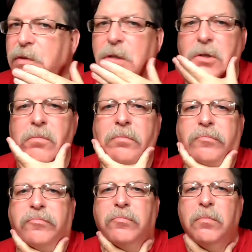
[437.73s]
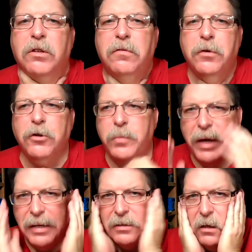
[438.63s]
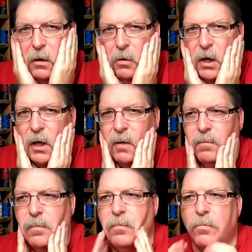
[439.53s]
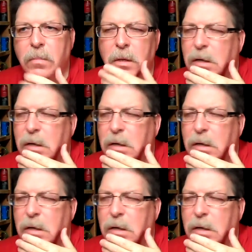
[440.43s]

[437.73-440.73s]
Review. First pass did okay.